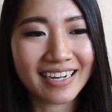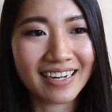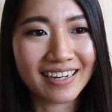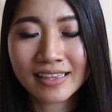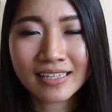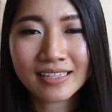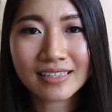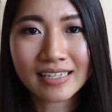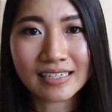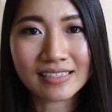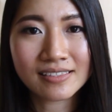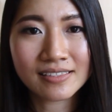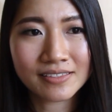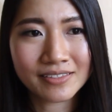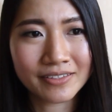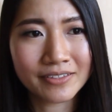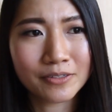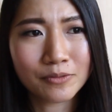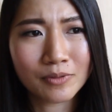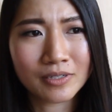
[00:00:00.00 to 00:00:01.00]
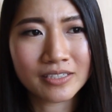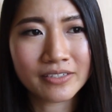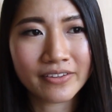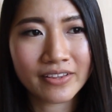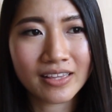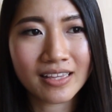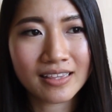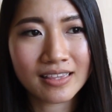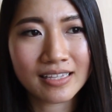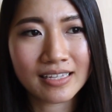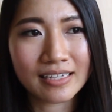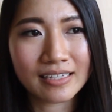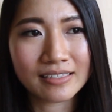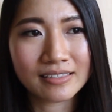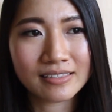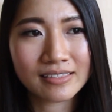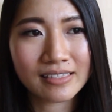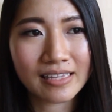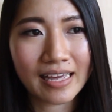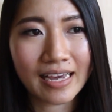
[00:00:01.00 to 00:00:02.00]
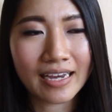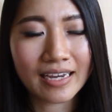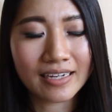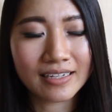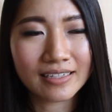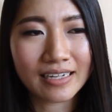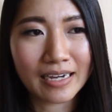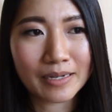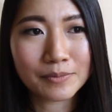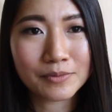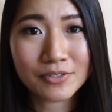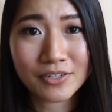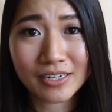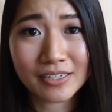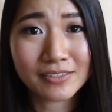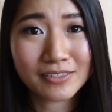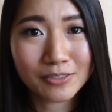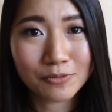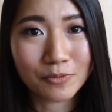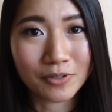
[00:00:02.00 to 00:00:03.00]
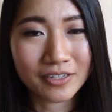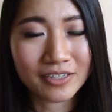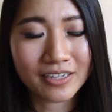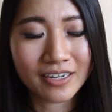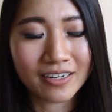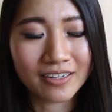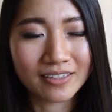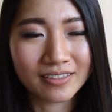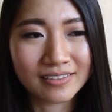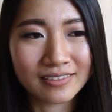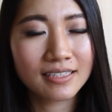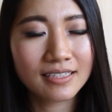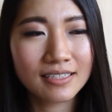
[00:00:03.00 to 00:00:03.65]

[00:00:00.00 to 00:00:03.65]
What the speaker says: I think that's still one of the things that I'm trying to work on.